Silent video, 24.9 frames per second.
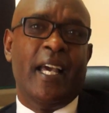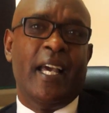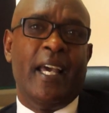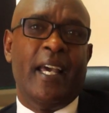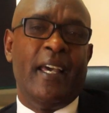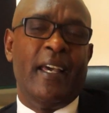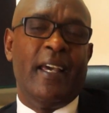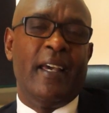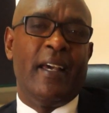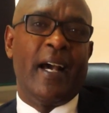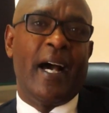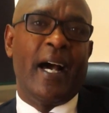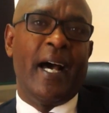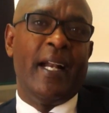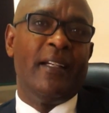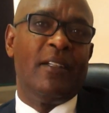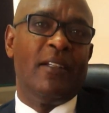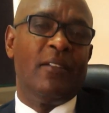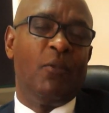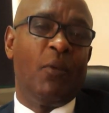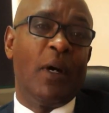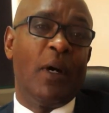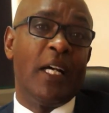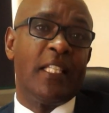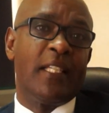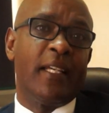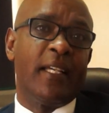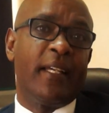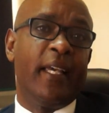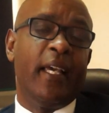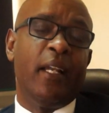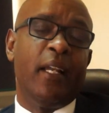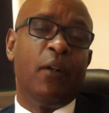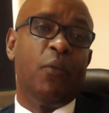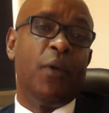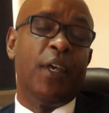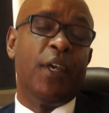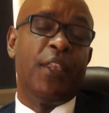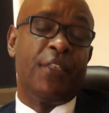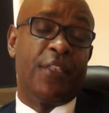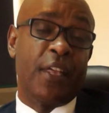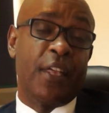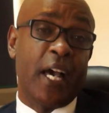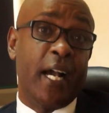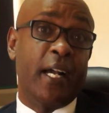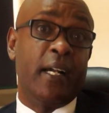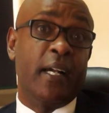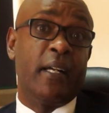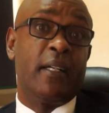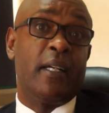And once again, we
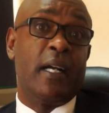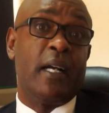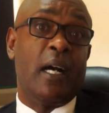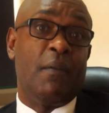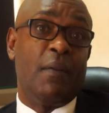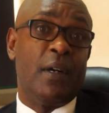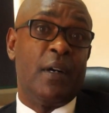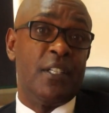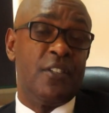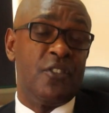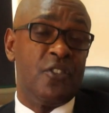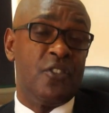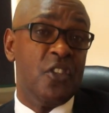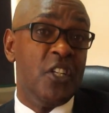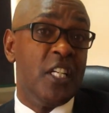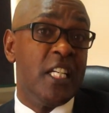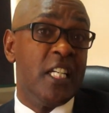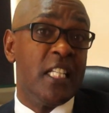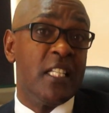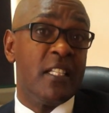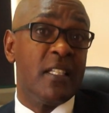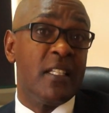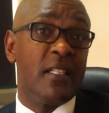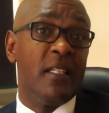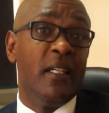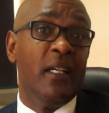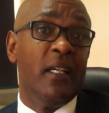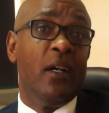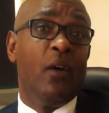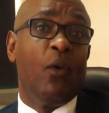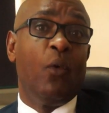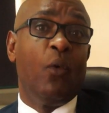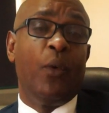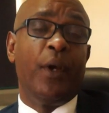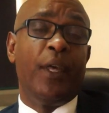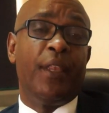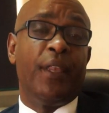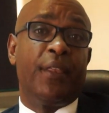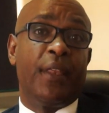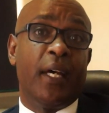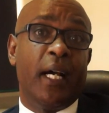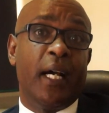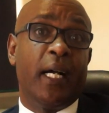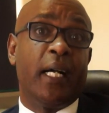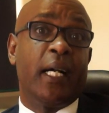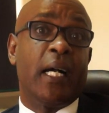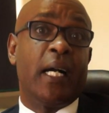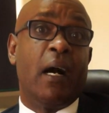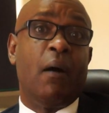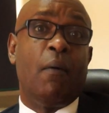thank our students, we
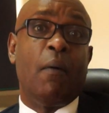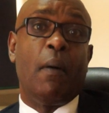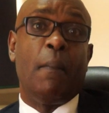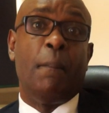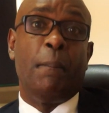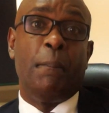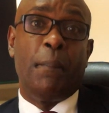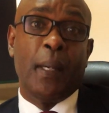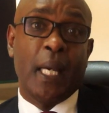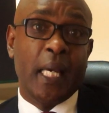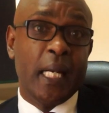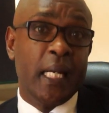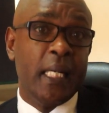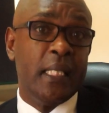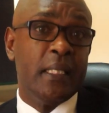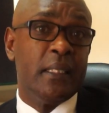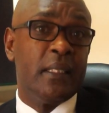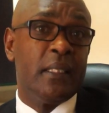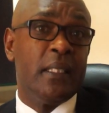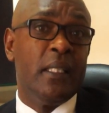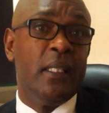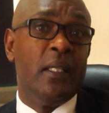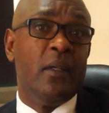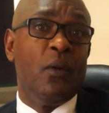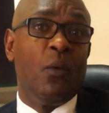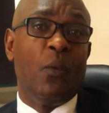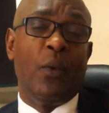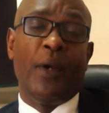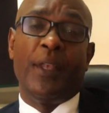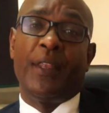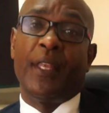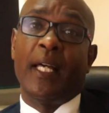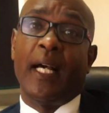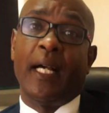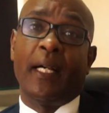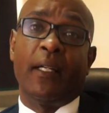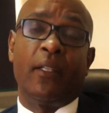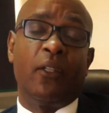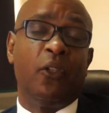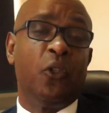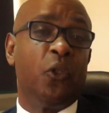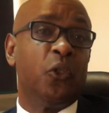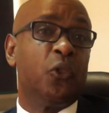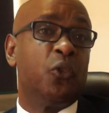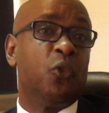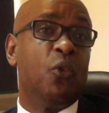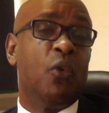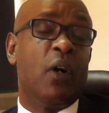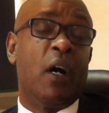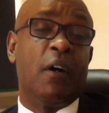thank our parents, we thank
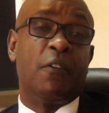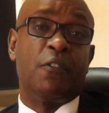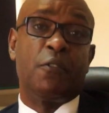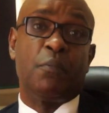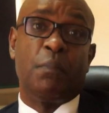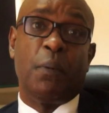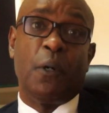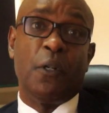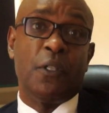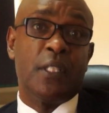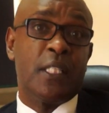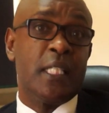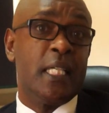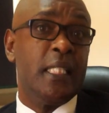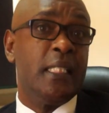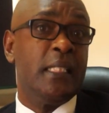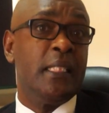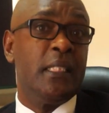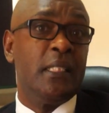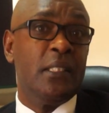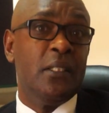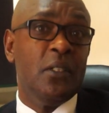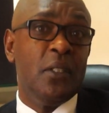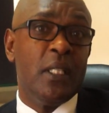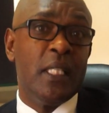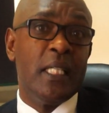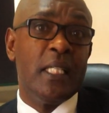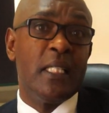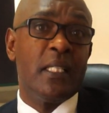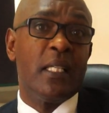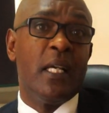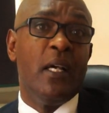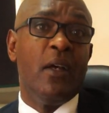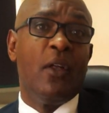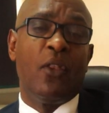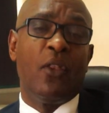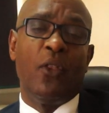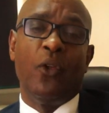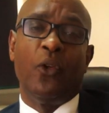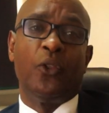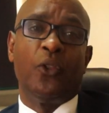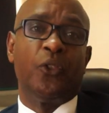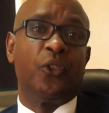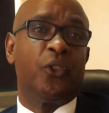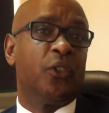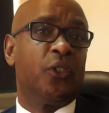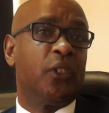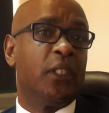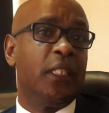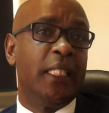those who have sponsored students,
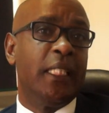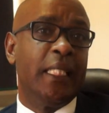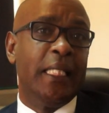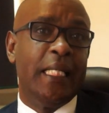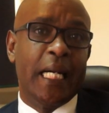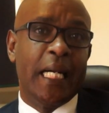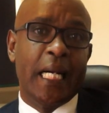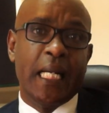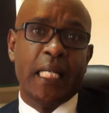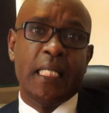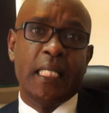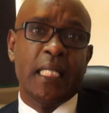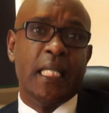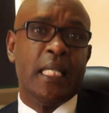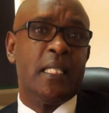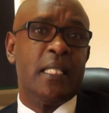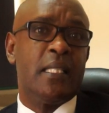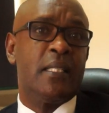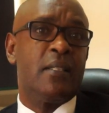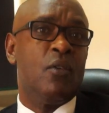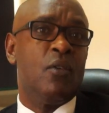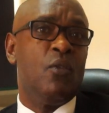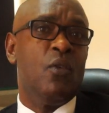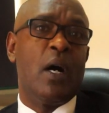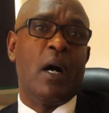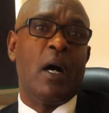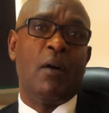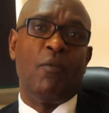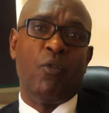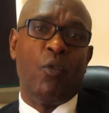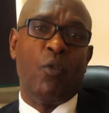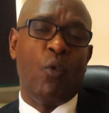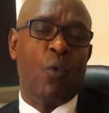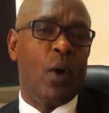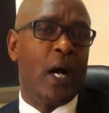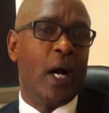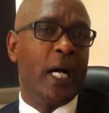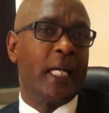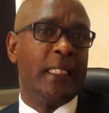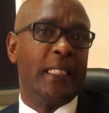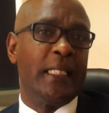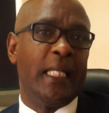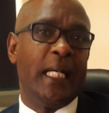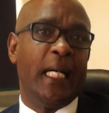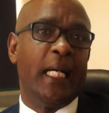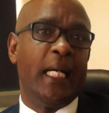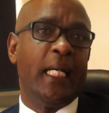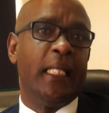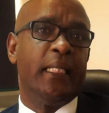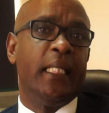those guardians who have
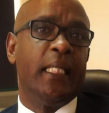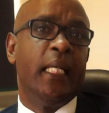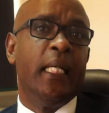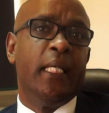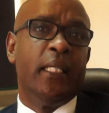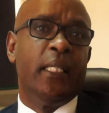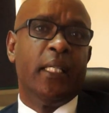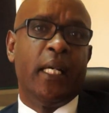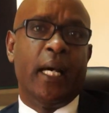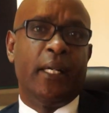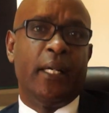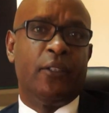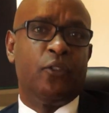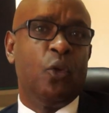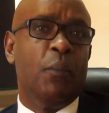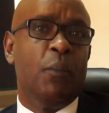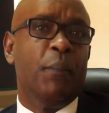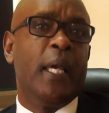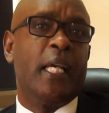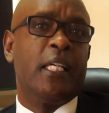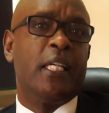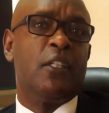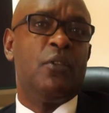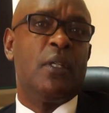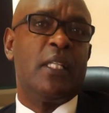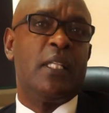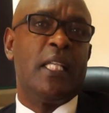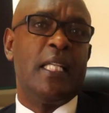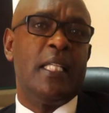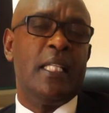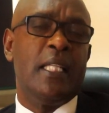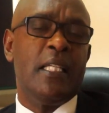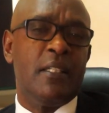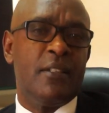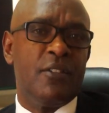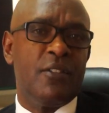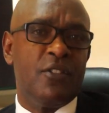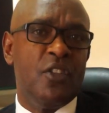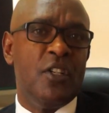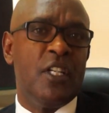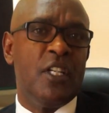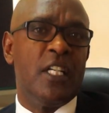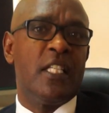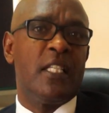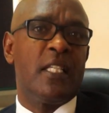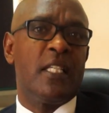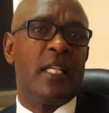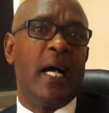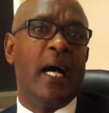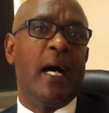worked hard to make sure that these
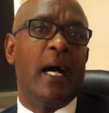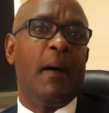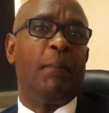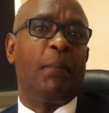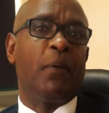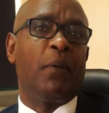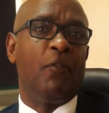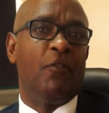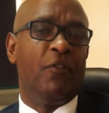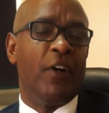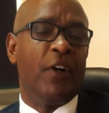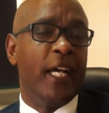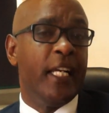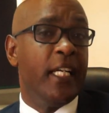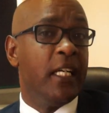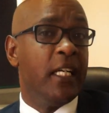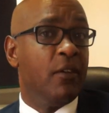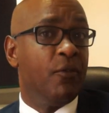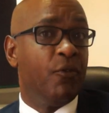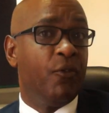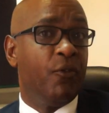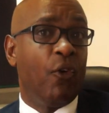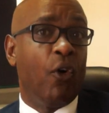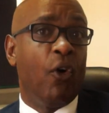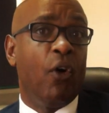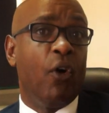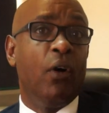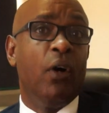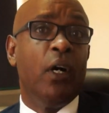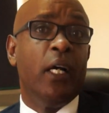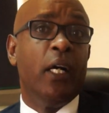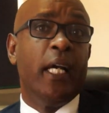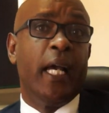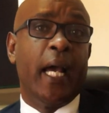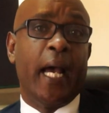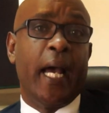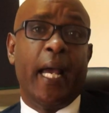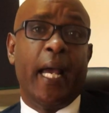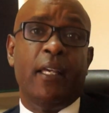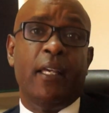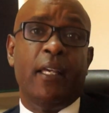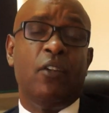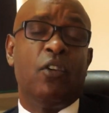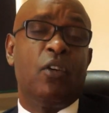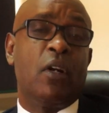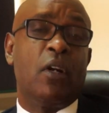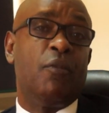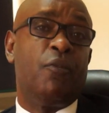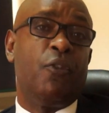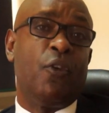students are provided for
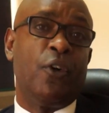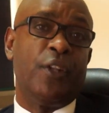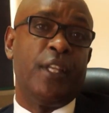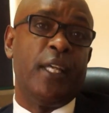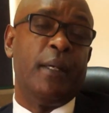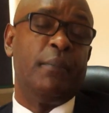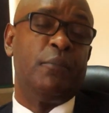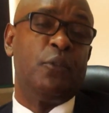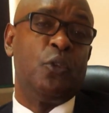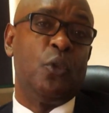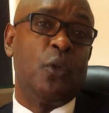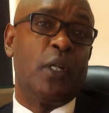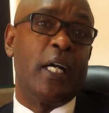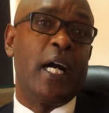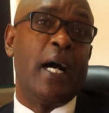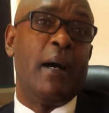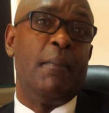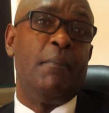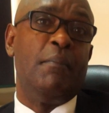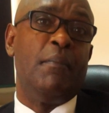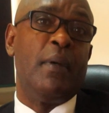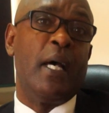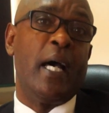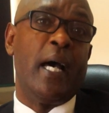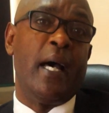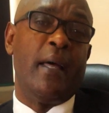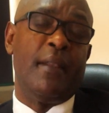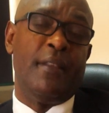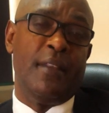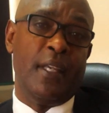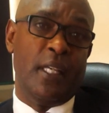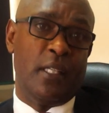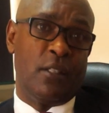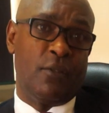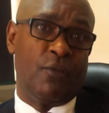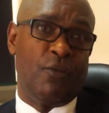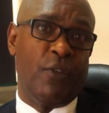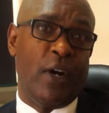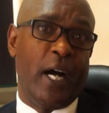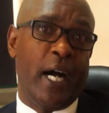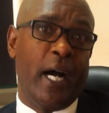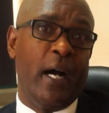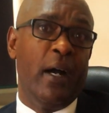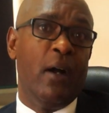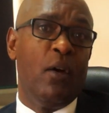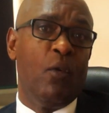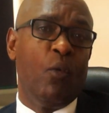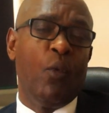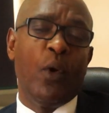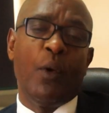in order for them to come this
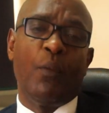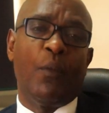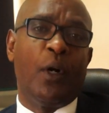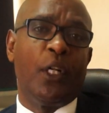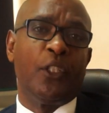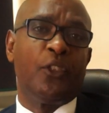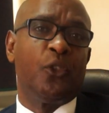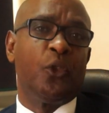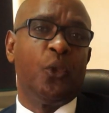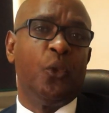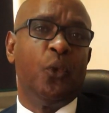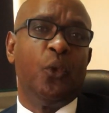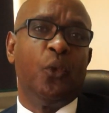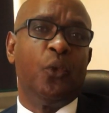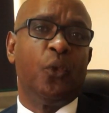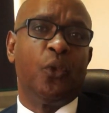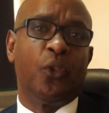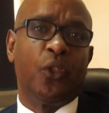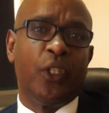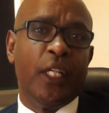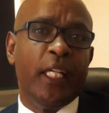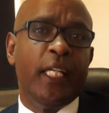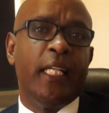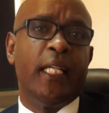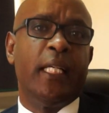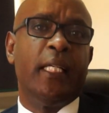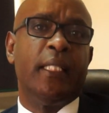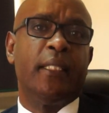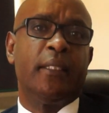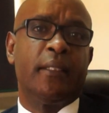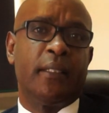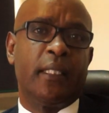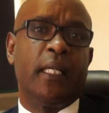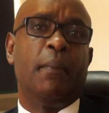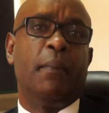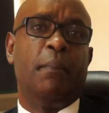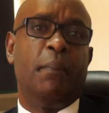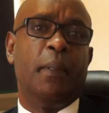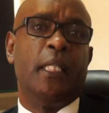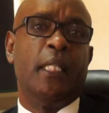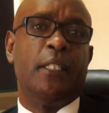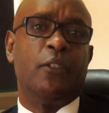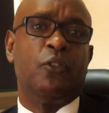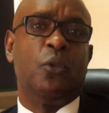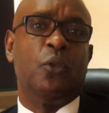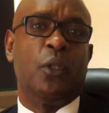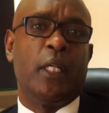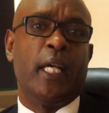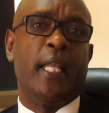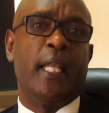far. We want to really
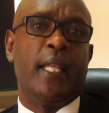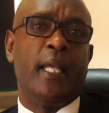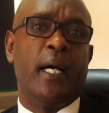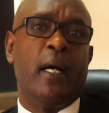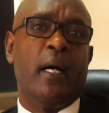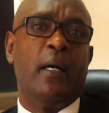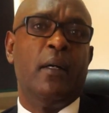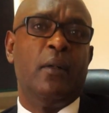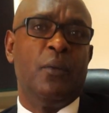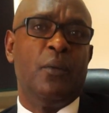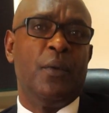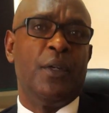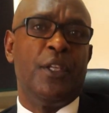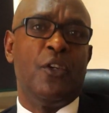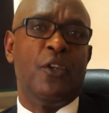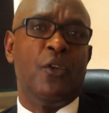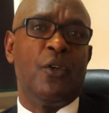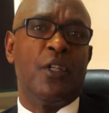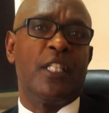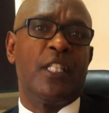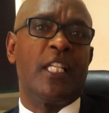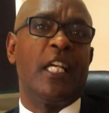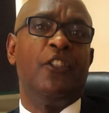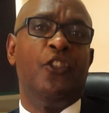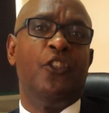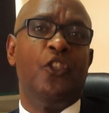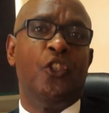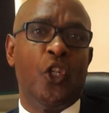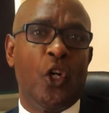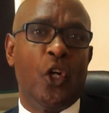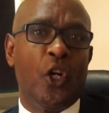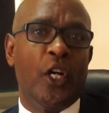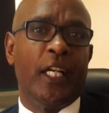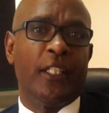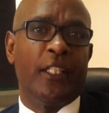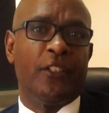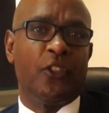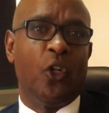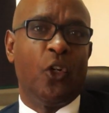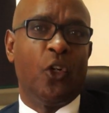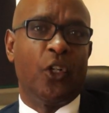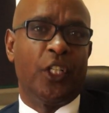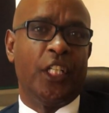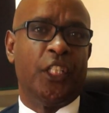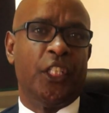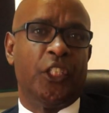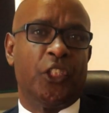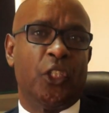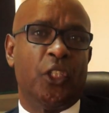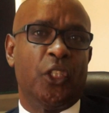celebrate together with you. It's a joyous
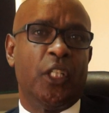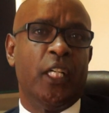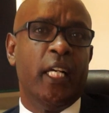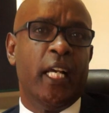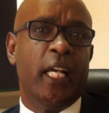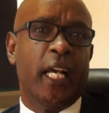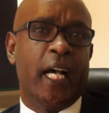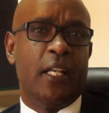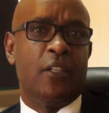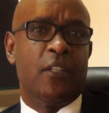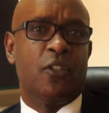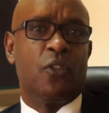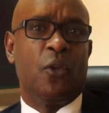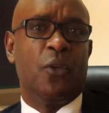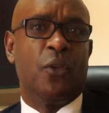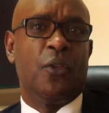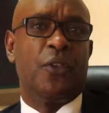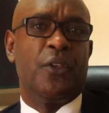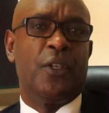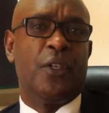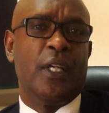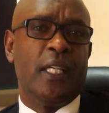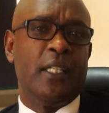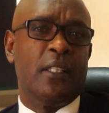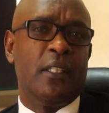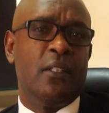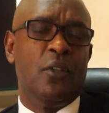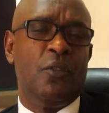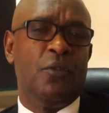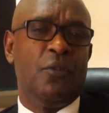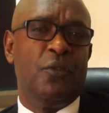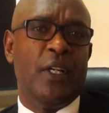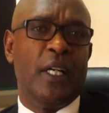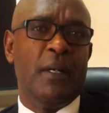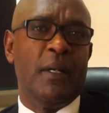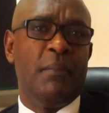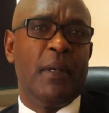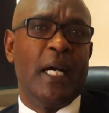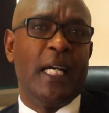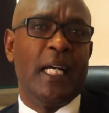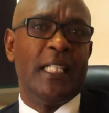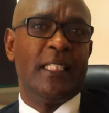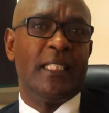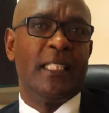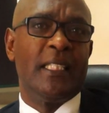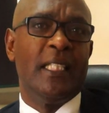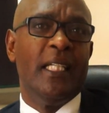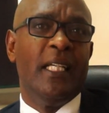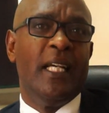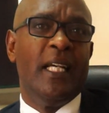occasion. And so thank you very
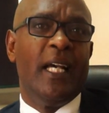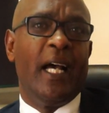much.